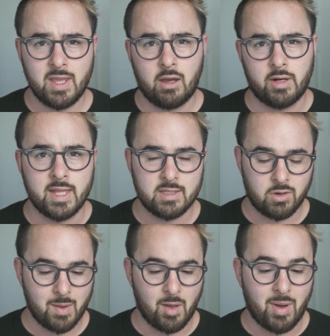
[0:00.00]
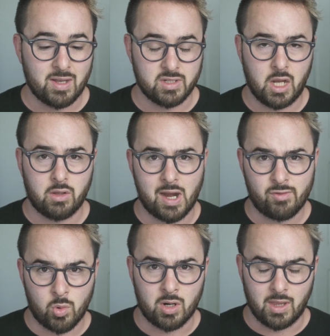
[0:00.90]
me out on Instagram at Miles of Color
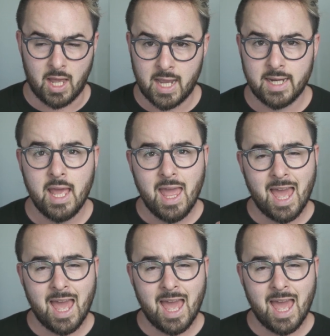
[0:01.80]
Everyone Online,